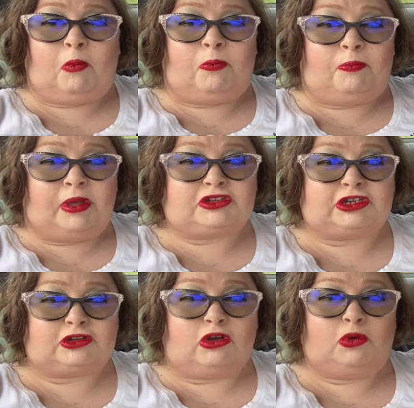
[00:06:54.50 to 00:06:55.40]
But
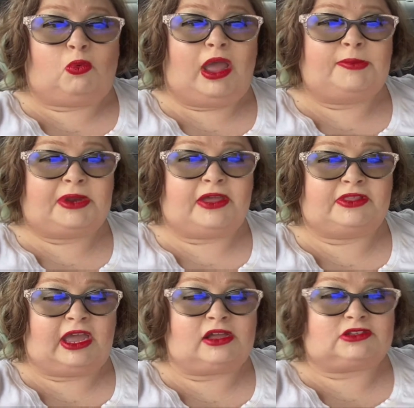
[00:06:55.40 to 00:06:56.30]
she's going to wipe down
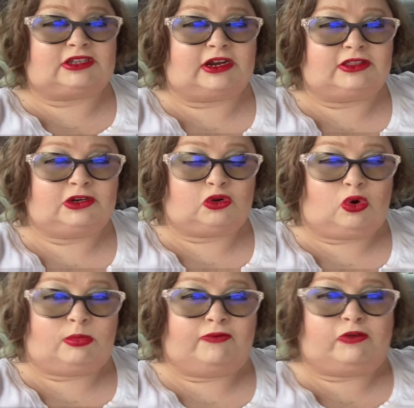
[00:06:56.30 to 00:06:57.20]
the outside of the
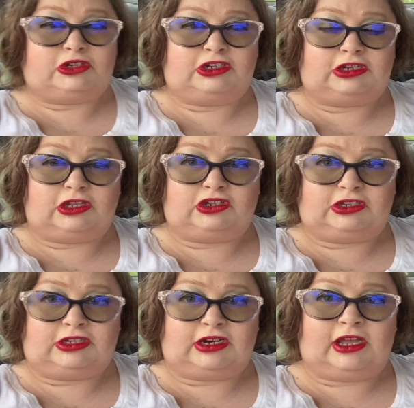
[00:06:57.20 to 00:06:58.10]
door before she
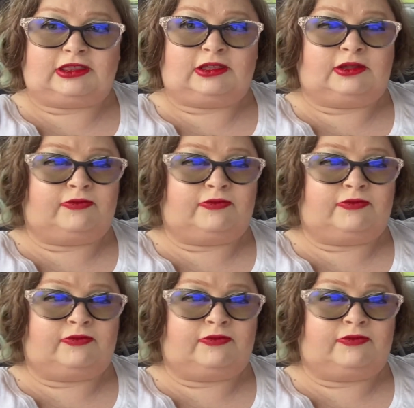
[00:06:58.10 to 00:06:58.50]
touches it at the